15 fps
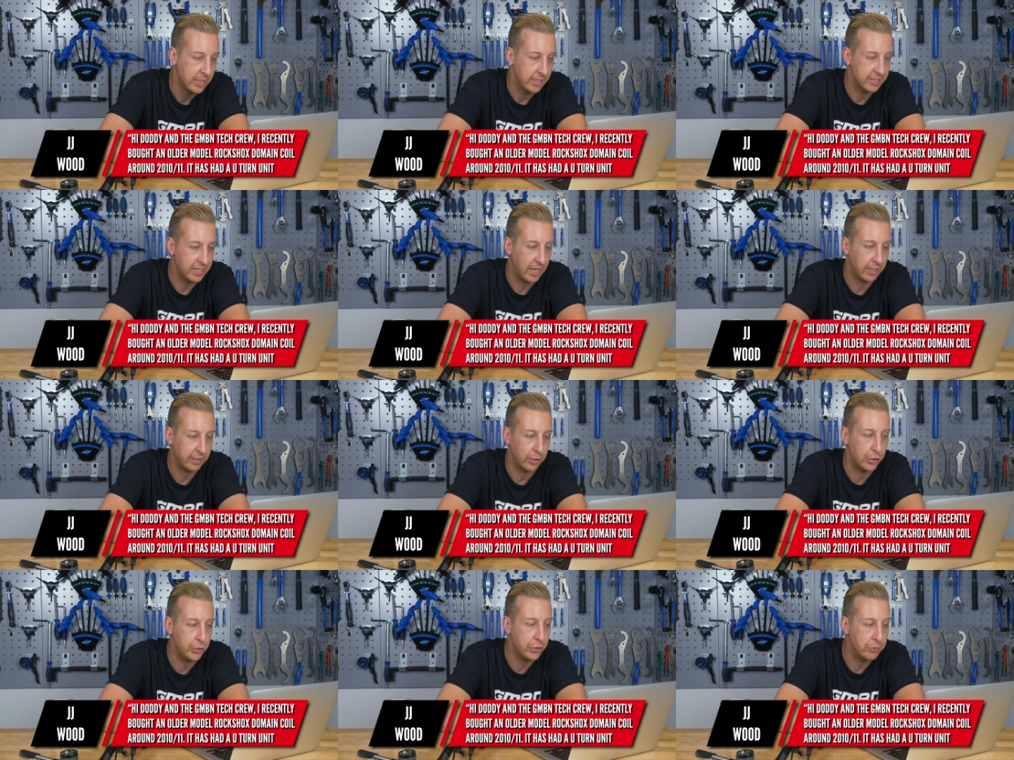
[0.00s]
It's
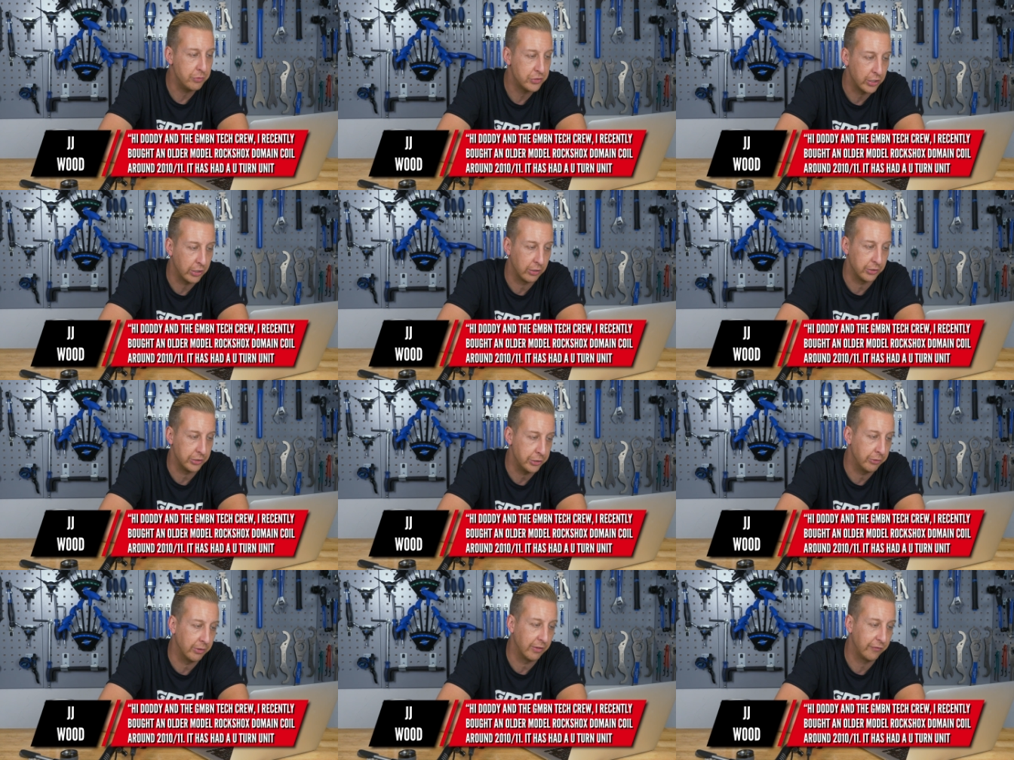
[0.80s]
had a U-turn
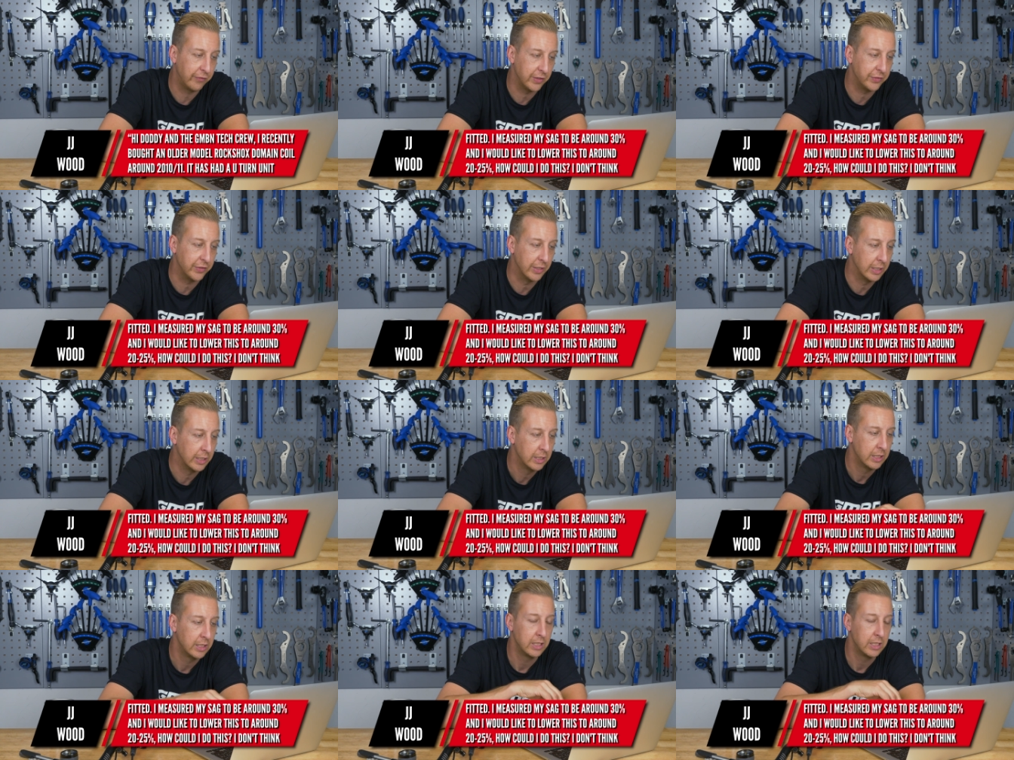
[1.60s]
unit fitted.